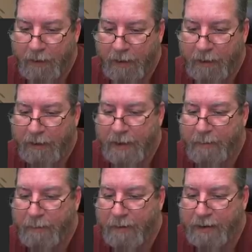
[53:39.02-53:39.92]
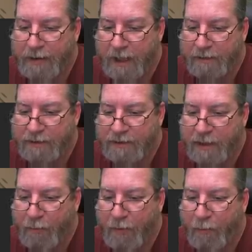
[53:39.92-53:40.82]
And I'm keeping my shadows
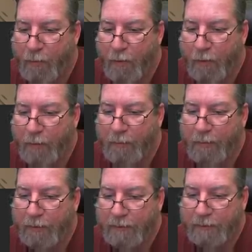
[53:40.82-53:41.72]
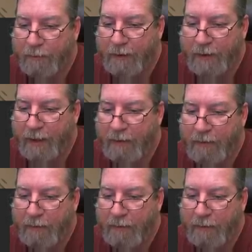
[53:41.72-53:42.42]
somewhat warm right now.